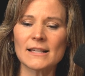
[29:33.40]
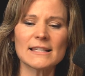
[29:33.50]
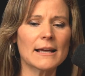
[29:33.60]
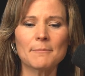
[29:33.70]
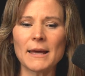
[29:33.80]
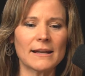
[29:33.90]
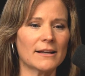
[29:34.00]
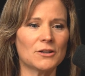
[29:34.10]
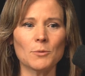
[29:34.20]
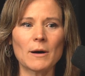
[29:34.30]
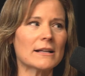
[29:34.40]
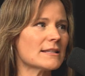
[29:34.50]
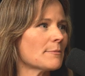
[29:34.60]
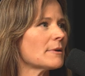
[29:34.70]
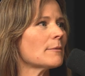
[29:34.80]
segmented. You wanted
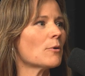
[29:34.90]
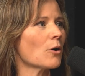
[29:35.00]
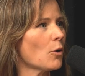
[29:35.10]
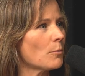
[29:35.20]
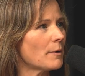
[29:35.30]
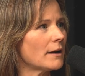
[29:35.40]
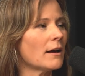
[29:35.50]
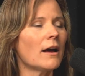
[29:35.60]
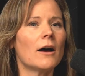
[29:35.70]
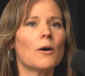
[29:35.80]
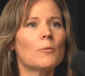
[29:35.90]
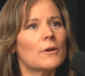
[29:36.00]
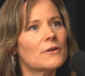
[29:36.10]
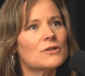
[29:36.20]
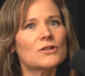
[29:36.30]
something more open. Right.
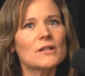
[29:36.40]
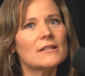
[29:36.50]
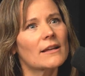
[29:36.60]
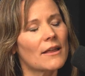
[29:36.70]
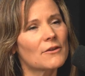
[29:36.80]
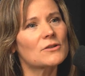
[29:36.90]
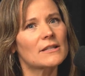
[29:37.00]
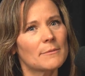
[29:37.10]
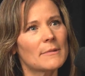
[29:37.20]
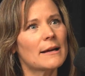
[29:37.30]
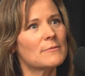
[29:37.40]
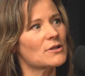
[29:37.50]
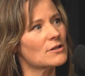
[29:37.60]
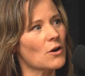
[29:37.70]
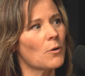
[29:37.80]
Well, there's
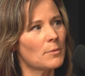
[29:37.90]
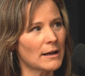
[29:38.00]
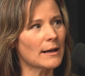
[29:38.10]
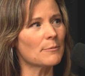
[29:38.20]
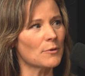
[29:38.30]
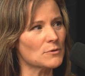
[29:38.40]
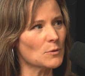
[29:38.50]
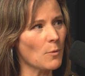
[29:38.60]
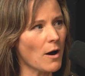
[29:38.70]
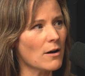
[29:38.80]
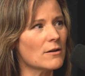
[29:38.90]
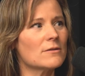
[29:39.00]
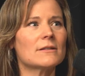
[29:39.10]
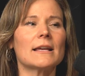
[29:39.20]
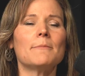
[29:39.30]
sometimes just opening up those
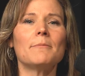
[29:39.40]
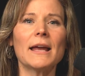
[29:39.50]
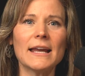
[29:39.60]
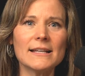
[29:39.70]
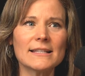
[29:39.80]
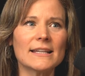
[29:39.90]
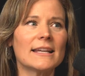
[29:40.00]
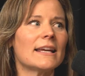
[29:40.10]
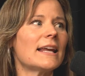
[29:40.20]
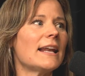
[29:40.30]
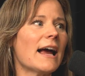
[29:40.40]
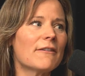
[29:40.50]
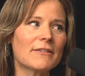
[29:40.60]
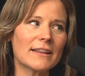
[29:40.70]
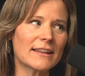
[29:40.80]
walls and painting and
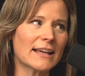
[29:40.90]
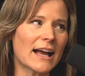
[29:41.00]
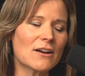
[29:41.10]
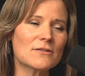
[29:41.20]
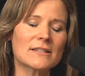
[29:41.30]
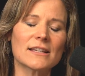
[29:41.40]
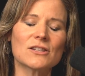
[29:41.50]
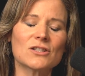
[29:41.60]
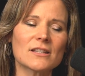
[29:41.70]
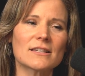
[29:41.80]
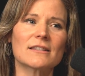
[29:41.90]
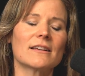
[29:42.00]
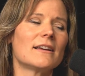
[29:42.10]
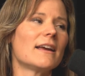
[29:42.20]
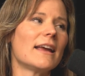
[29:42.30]
everything else.
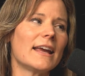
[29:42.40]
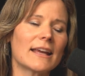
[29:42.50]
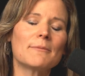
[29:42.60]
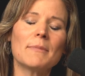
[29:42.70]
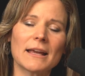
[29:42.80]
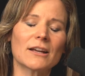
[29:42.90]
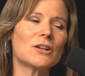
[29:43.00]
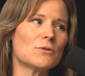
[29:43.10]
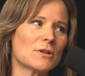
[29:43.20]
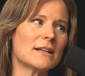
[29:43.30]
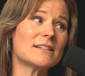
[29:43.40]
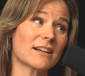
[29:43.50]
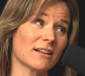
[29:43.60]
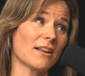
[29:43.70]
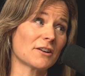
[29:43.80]
It can make a huge, and
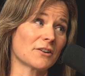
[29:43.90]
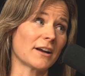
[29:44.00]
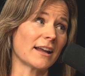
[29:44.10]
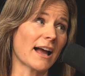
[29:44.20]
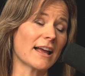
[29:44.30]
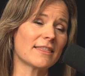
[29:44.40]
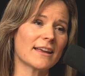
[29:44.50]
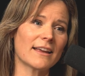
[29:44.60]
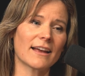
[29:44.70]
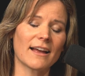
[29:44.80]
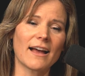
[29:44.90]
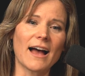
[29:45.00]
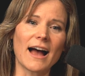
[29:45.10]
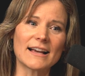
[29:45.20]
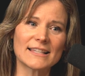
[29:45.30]
decluttering. I think
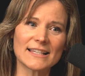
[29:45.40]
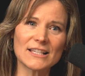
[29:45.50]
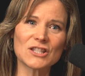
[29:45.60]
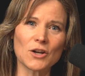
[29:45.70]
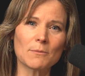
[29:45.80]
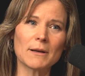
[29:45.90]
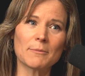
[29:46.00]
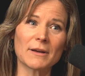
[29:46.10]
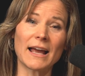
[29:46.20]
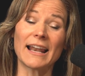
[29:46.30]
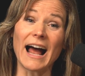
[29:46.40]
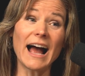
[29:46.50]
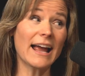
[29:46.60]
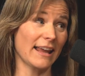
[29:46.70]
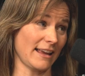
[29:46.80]
I see so many, and
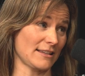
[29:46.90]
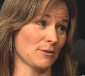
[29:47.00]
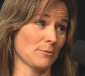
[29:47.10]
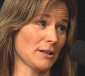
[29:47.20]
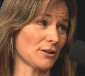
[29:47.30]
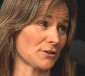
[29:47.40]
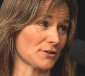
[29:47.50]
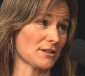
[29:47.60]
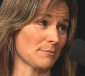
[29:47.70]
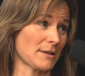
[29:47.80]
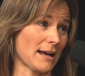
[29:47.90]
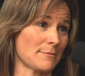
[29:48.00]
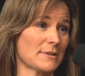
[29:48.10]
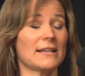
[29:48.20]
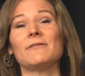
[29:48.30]
I, as a realtor,
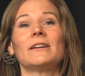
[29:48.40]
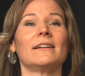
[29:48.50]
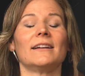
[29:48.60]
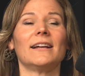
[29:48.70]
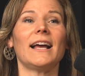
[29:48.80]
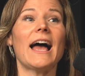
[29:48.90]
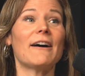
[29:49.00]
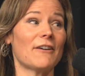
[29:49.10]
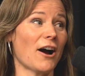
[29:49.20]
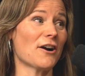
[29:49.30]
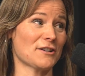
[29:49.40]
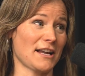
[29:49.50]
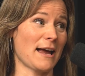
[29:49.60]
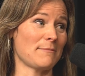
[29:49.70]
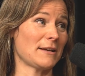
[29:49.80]
sometimes even have a hard
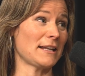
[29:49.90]
time